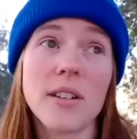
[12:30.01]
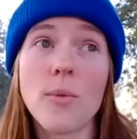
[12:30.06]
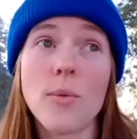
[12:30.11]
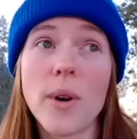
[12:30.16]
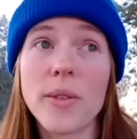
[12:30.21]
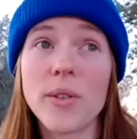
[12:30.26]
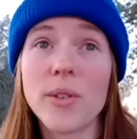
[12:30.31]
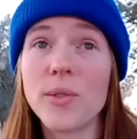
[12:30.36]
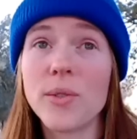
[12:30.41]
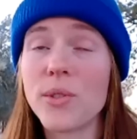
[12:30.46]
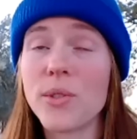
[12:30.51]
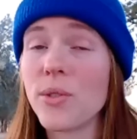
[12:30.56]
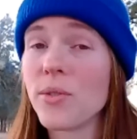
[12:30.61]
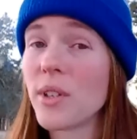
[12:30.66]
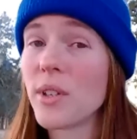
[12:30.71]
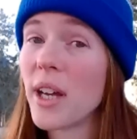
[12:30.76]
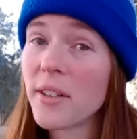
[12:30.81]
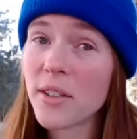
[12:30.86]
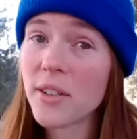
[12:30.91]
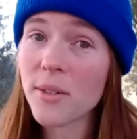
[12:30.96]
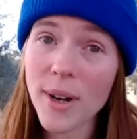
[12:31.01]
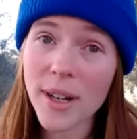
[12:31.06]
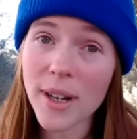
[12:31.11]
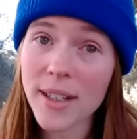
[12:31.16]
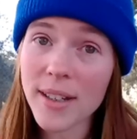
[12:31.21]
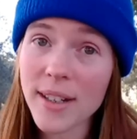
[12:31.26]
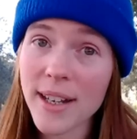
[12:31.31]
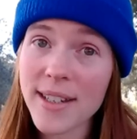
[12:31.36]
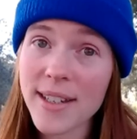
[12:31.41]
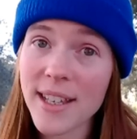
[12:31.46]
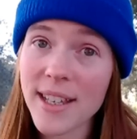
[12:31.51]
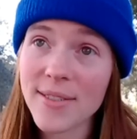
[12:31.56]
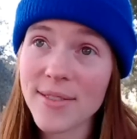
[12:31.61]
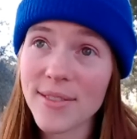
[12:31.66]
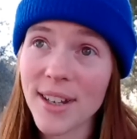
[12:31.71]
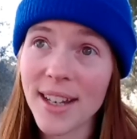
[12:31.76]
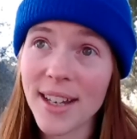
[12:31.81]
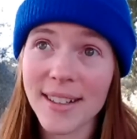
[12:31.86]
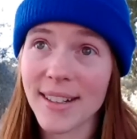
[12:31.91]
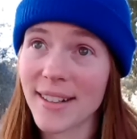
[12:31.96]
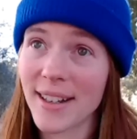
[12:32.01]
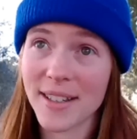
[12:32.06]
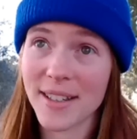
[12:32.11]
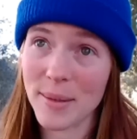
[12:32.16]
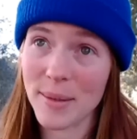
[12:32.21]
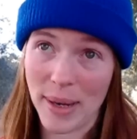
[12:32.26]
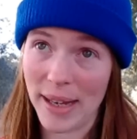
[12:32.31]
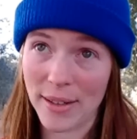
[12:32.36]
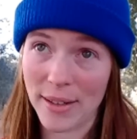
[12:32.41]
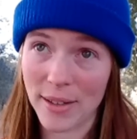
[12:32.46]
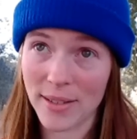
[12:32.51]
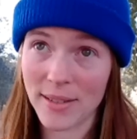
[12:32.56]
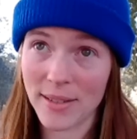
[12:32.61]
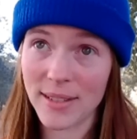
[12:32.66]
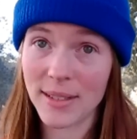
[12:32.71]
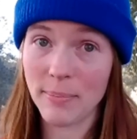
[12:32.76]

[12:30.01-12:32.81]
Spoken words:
or whether you choose not to recognize that fact, it doesn't matter.